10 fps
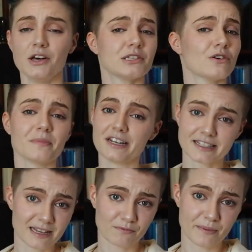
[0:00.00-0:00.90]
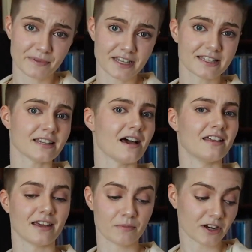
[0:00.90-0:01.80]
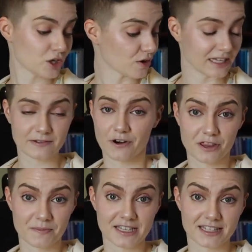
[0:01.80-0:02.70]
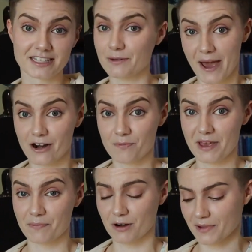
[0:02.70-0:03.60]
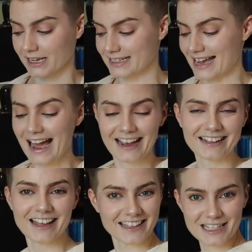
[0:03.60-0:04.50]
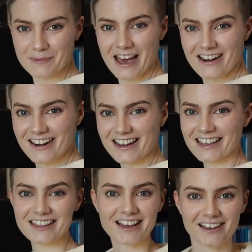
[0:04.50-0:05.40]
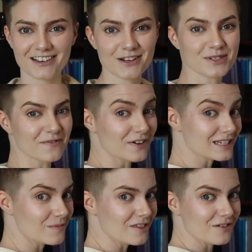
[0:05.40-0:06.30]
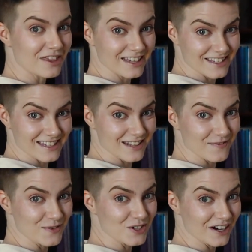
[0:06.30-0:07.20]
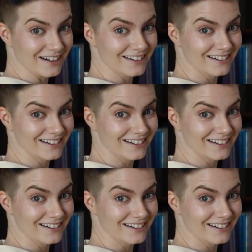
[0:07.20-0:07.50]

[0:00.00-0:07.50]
So I'm gonna seam rip this and I'm gonna transfer all the pieces to pattern paper because I like this pattern and I think I could use it for some other things in the future.